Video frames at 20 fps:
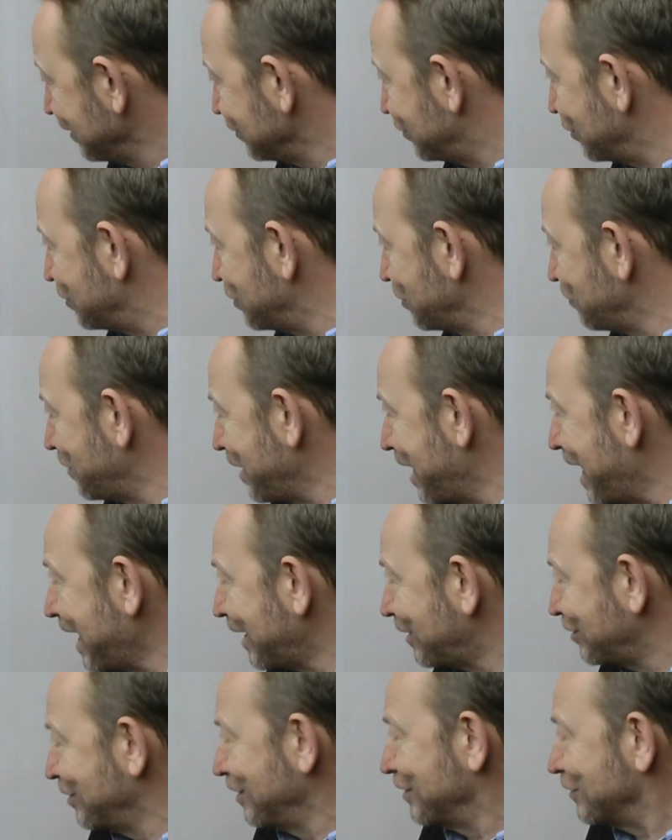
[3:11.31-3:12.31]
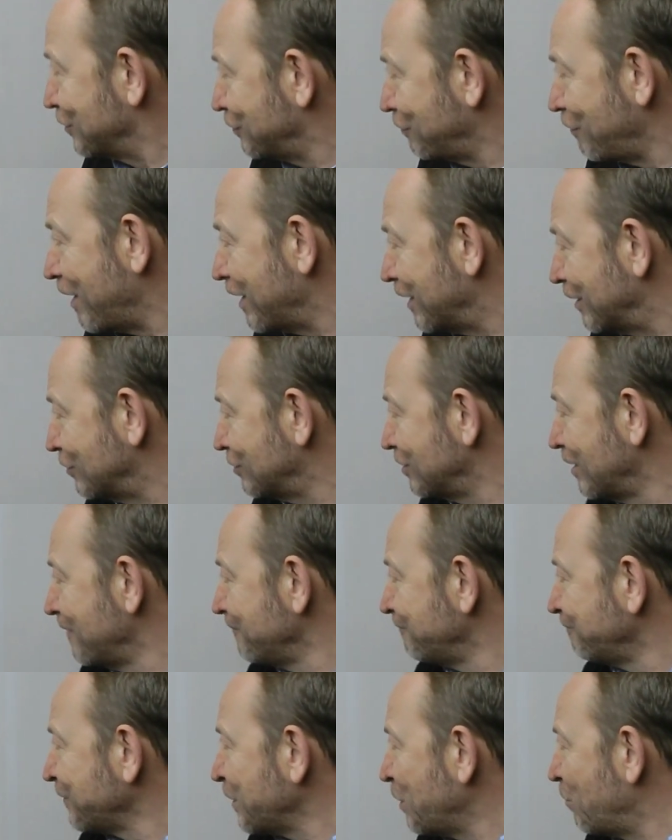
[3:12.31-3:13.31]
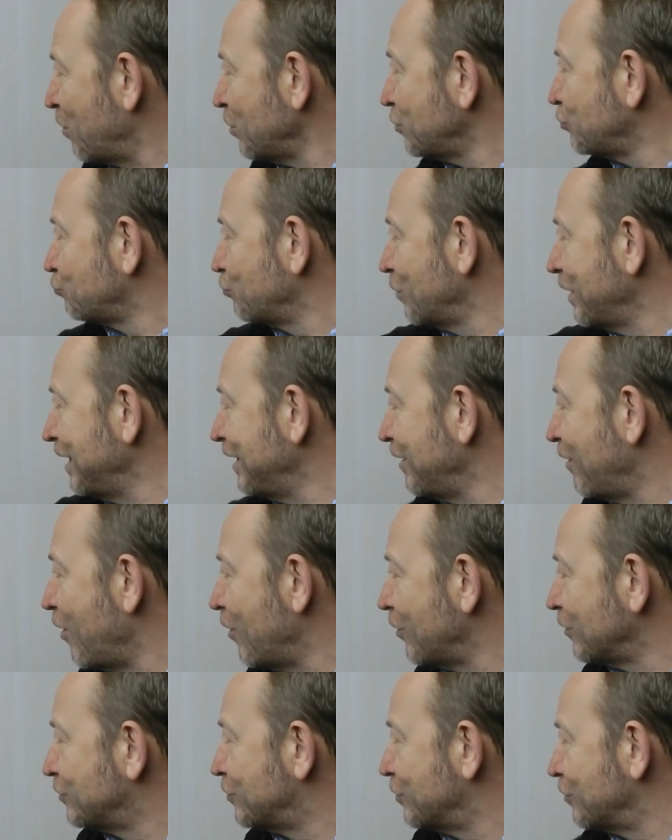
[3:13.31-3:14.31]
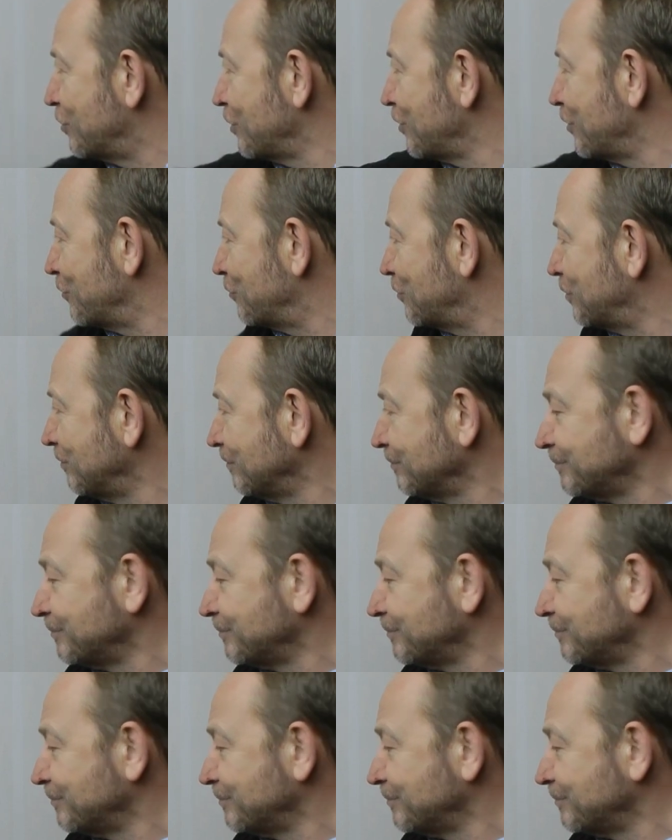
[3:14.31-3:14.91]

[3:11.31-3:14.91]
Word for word: to do the excellence phase. What's really hard to do